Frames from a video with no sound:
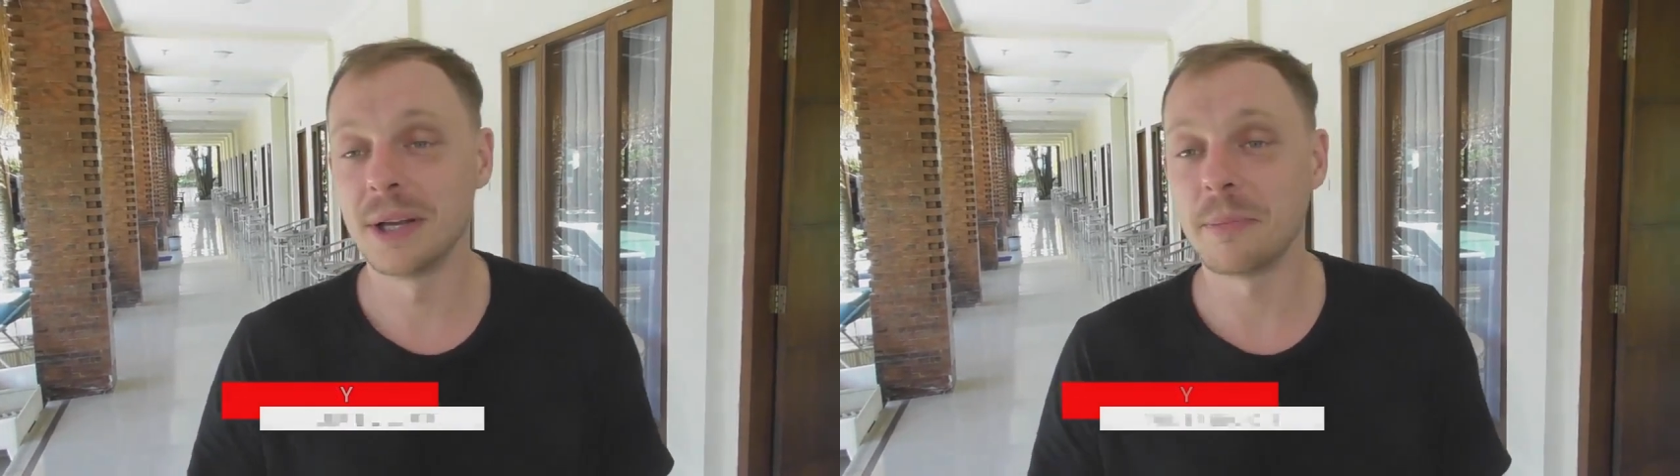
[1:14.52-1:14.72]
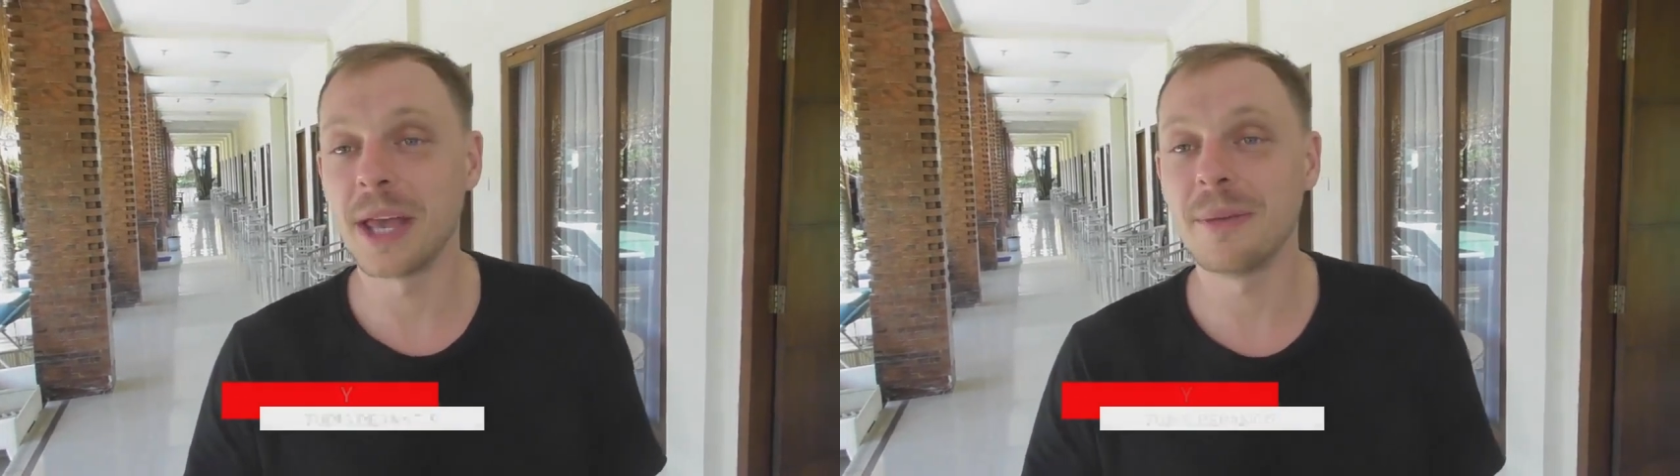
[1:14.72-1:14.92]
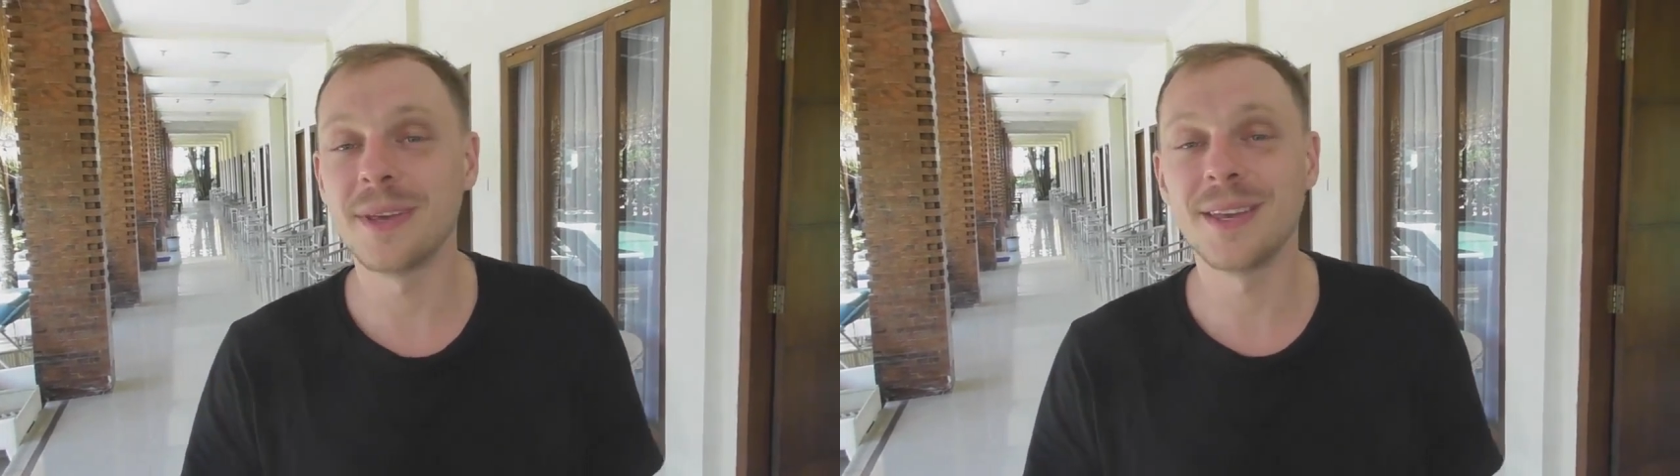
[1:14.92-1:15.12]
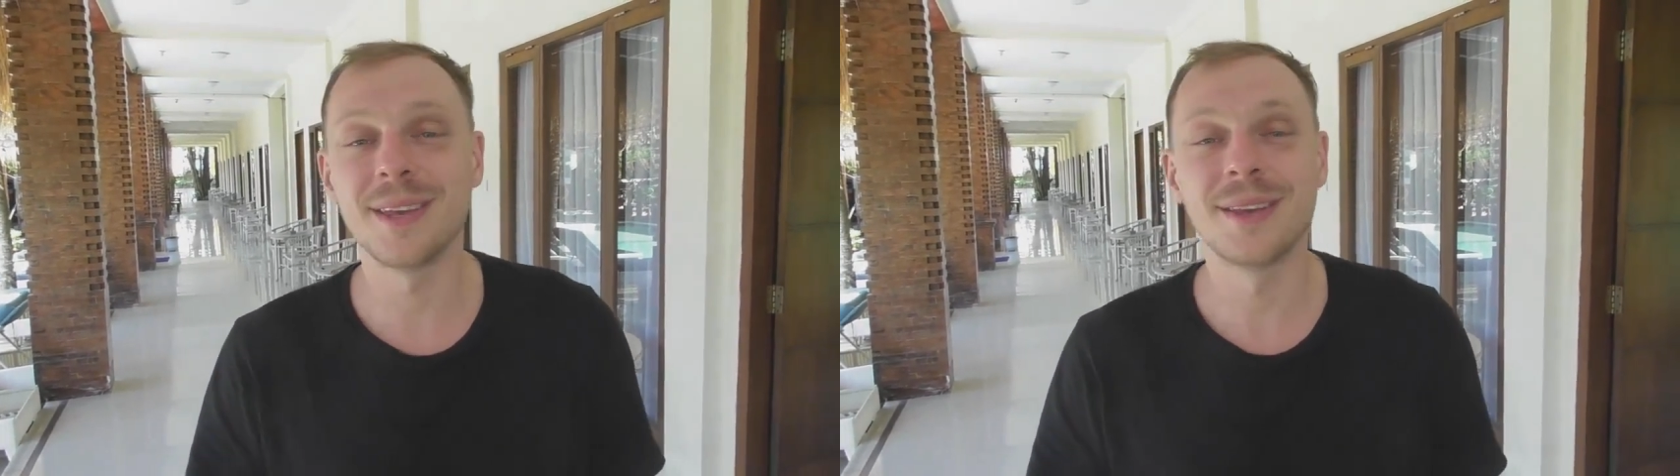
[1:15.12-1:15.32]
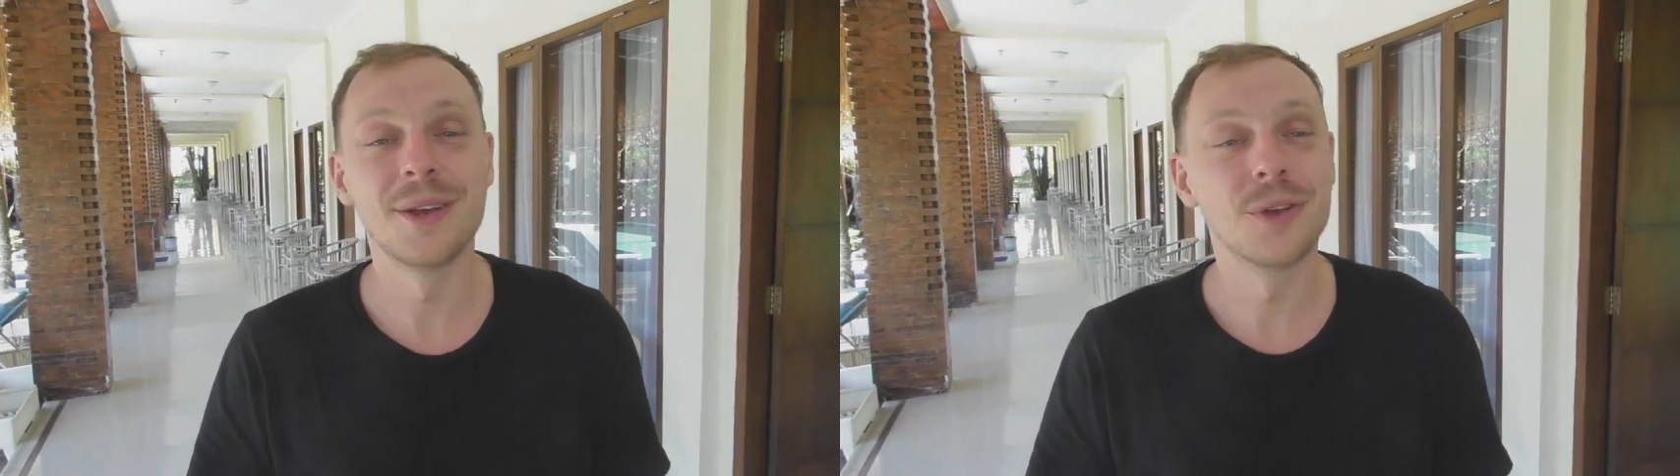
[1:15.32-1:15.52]

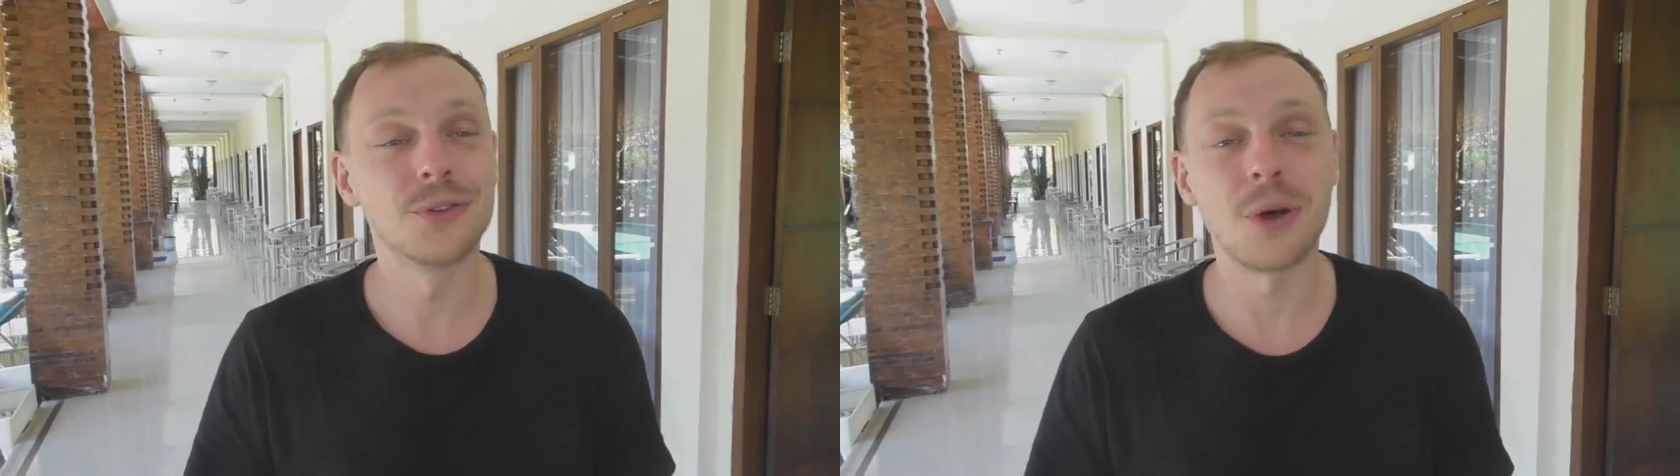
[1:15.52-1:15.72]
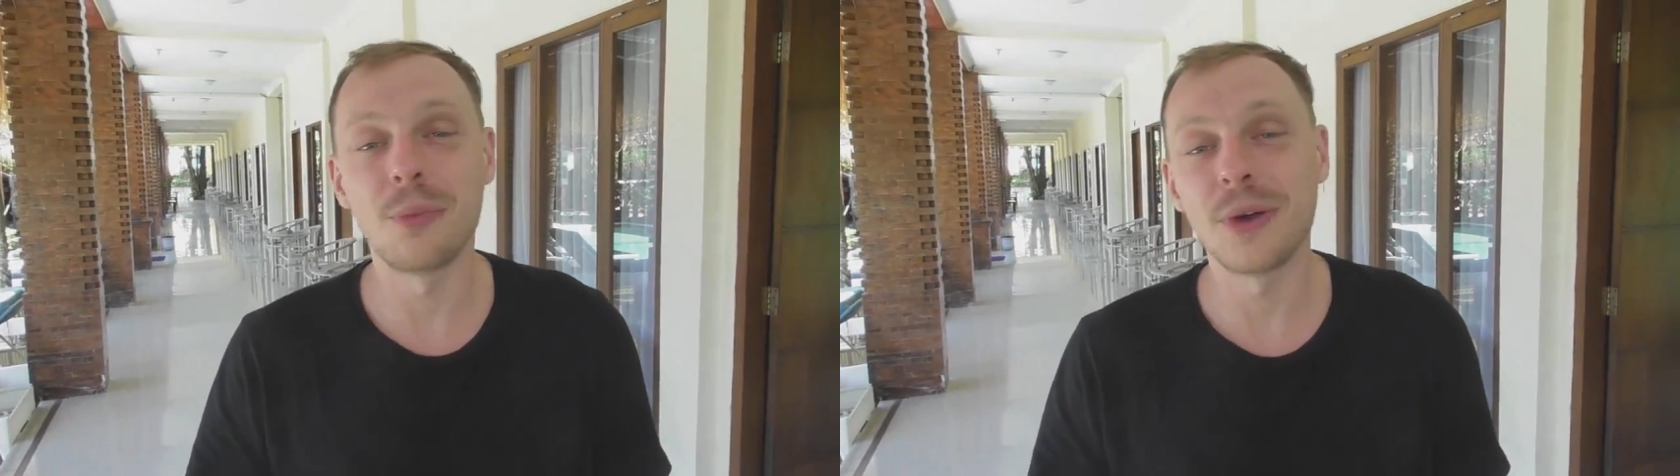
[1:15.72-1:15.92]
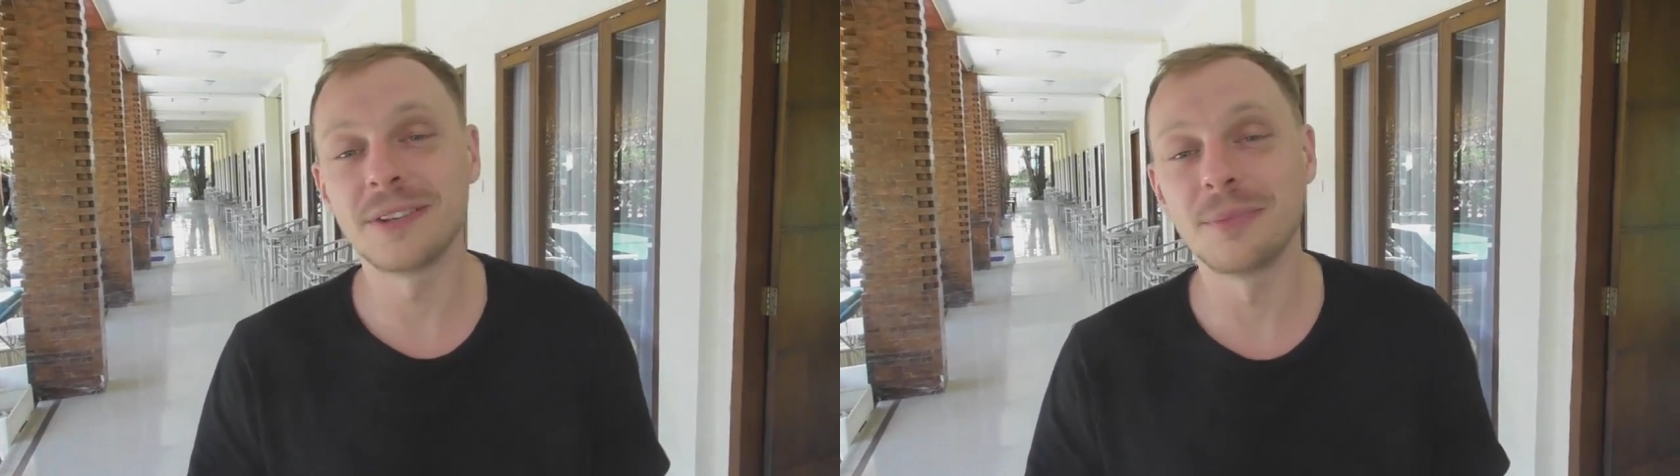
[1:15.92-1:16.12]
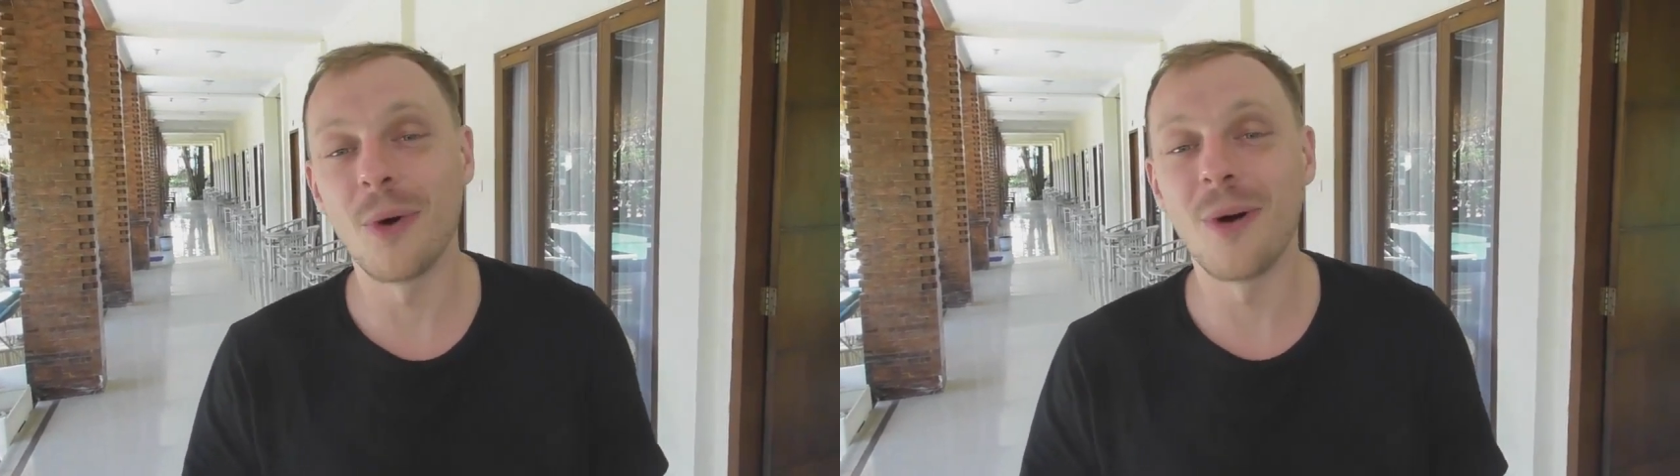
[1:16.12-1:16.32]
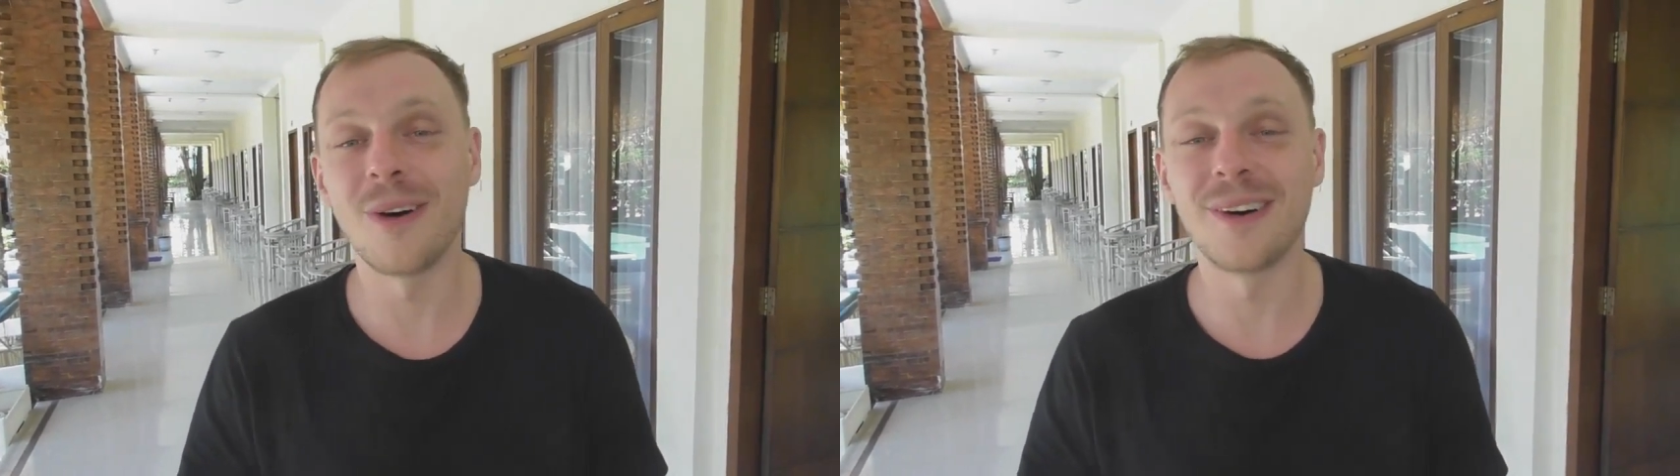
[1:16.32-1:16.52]
maybe some weeks
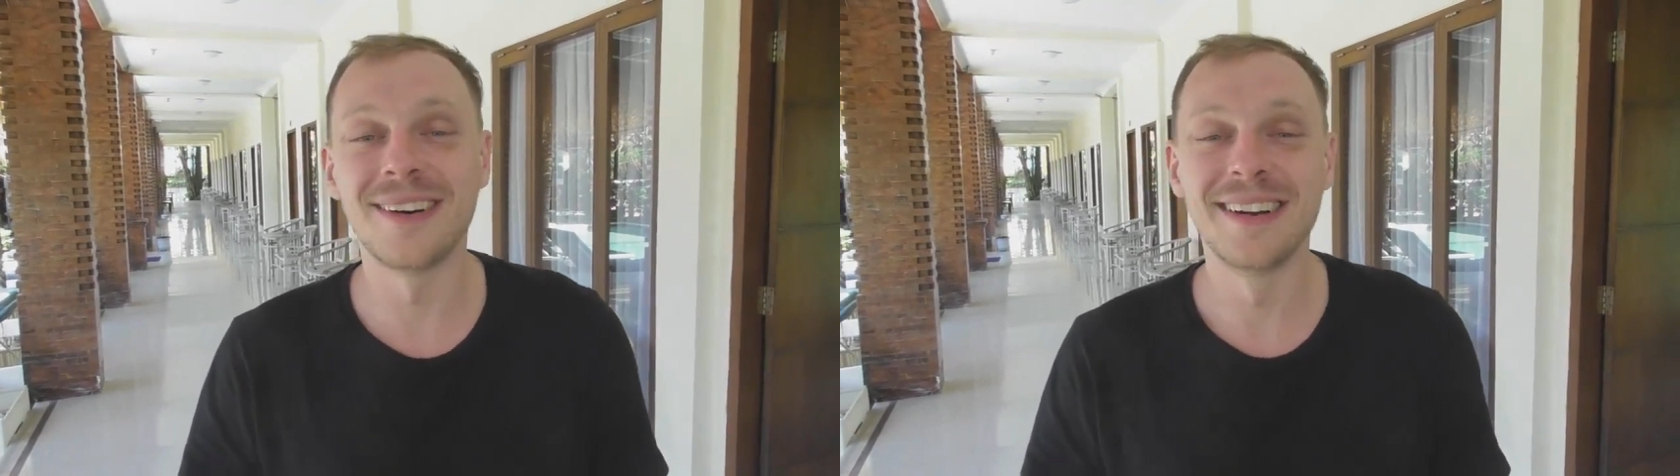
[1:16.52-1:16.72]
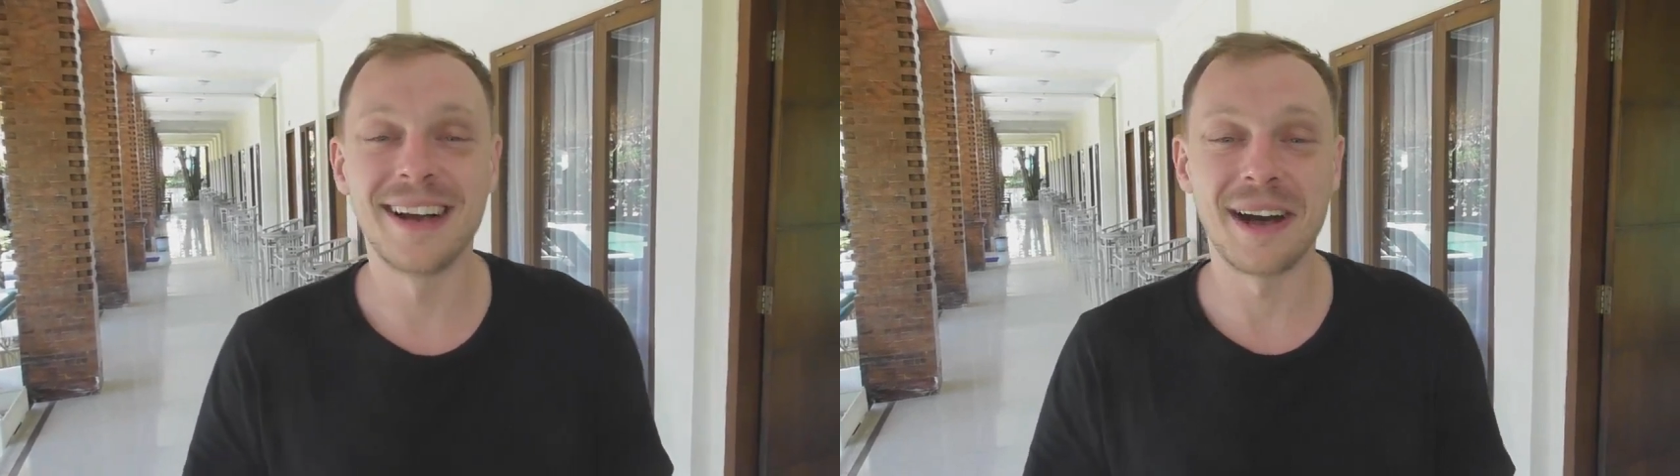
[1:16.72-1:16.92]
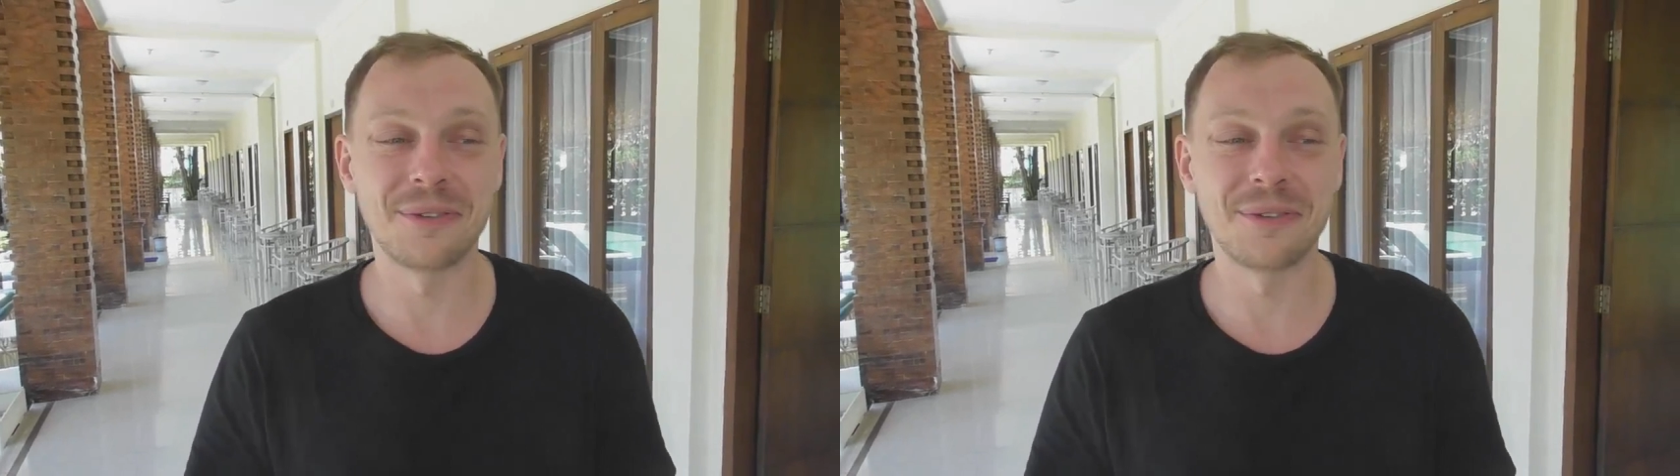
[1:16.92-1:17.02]
more mm -hmm.